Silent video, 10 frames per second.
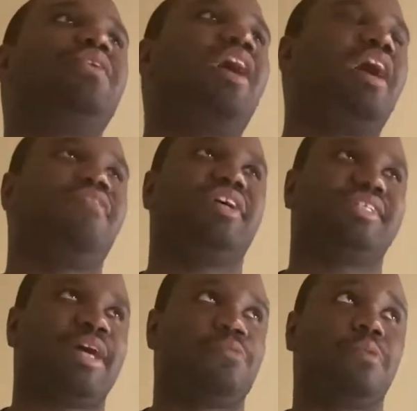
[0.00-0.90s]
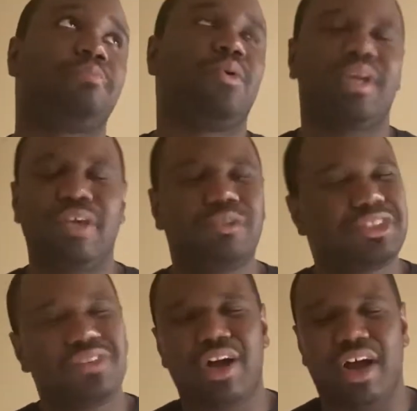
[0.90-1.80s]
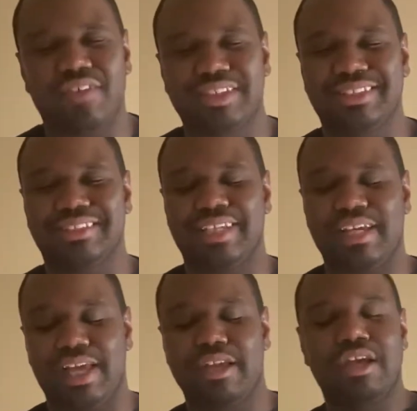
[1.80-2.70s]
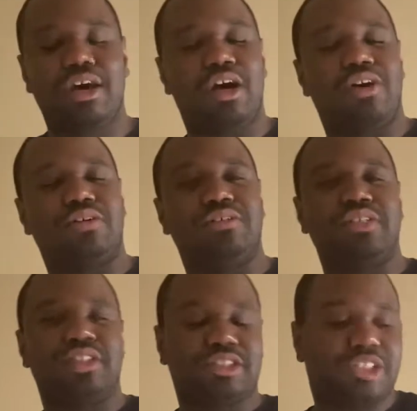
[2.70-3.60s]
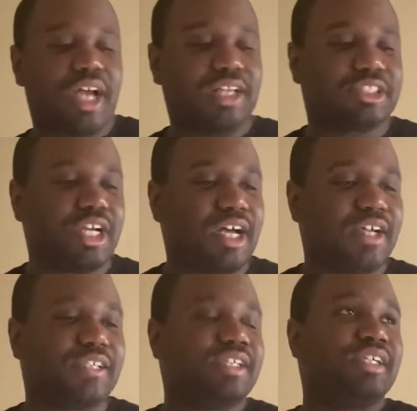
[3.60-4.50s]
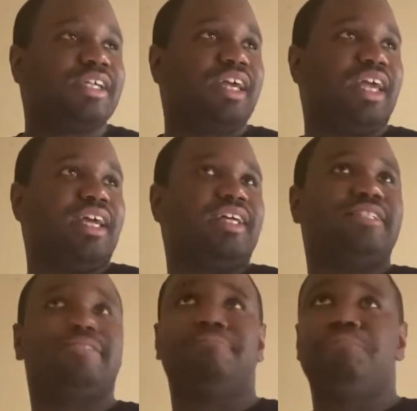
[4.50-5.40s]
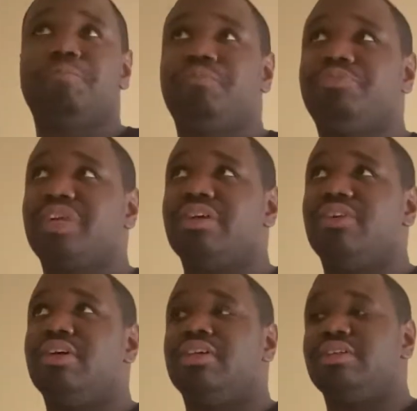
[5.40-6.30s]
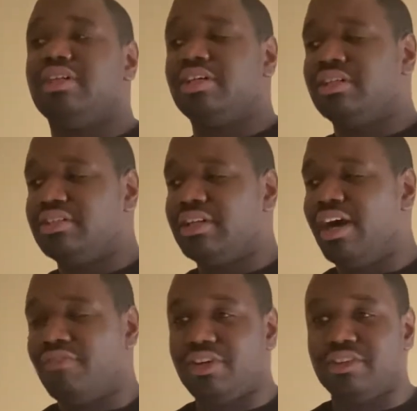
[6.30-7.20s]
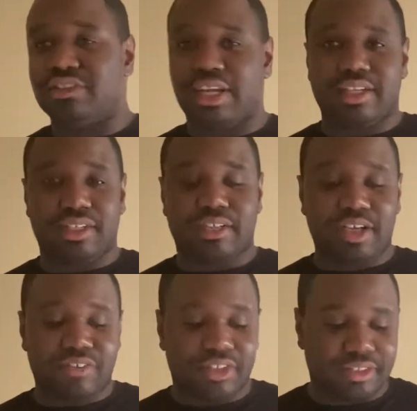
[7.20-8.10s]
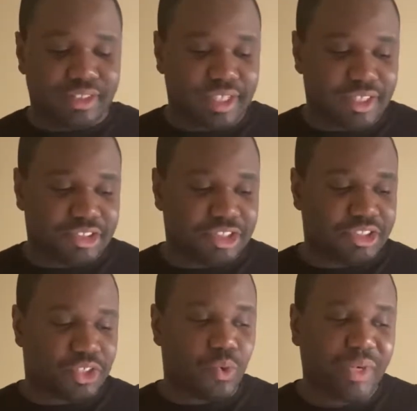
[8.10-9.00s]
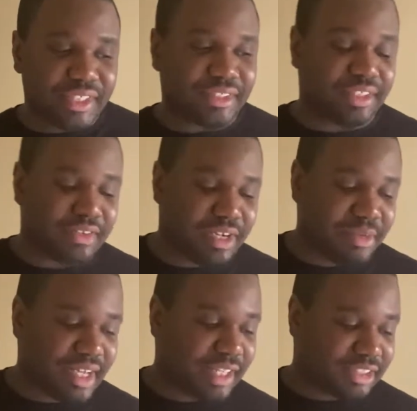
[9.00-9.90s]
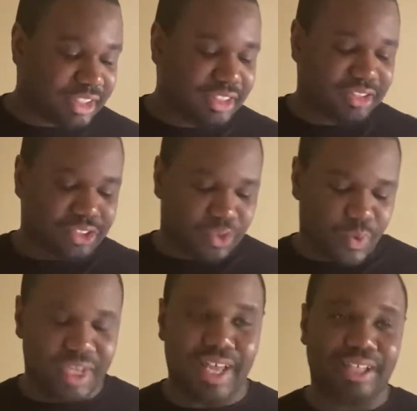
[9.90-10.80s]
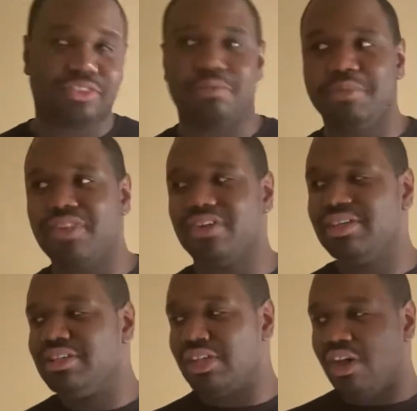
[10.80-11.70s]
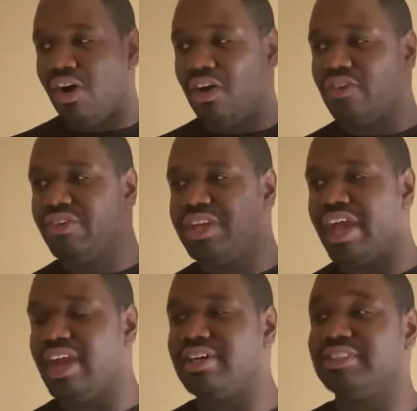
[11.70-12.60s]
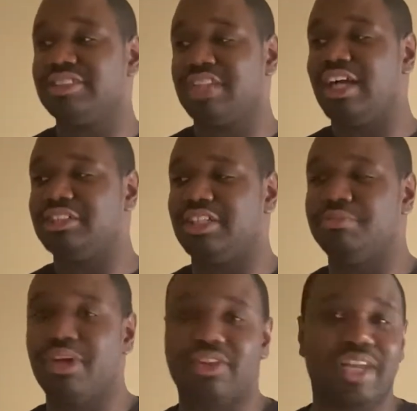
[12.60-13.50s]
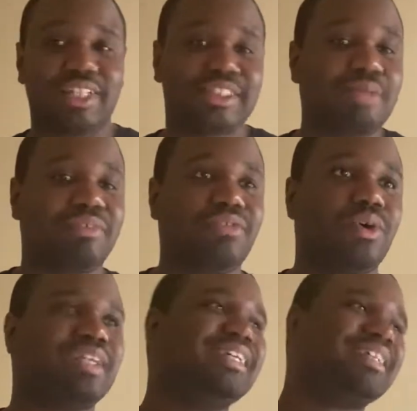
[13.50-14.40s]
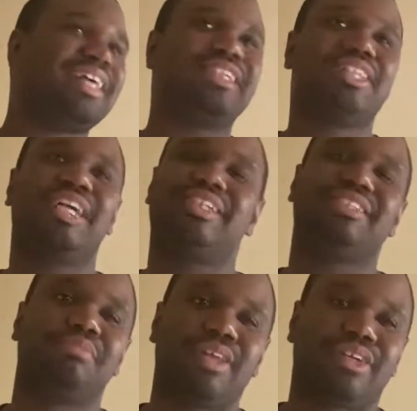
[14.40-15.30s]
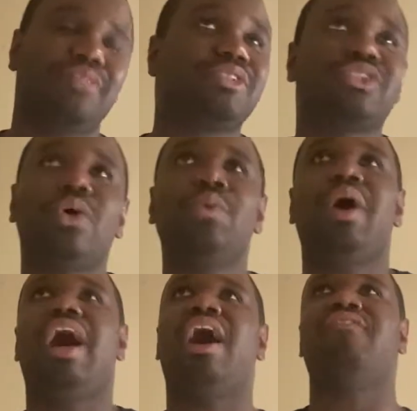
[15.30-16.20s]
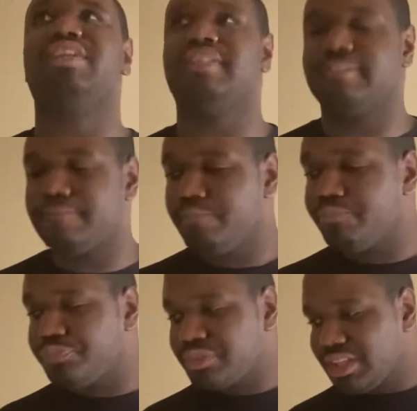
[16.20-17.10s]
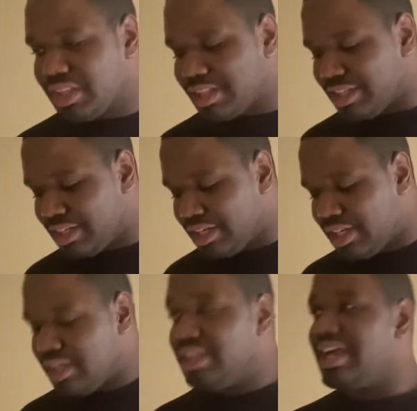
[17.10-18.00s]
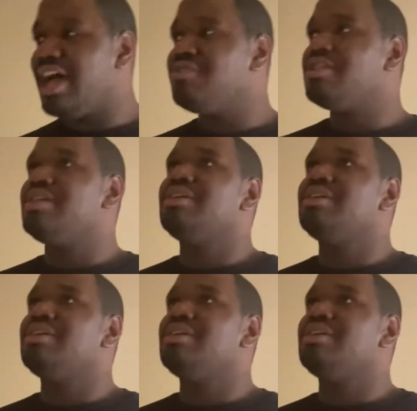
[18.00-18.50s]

obvious at one point. It was so obvious to say, like, oh, Cha-Cha is the governor, like the governor, and she's the queen, you know what I mean? Like, she's the queen, that's her mother. The long green hair is Cha-Cha's mother. And I said it before, that Cha-Cha's mother. It was so obvious. Now,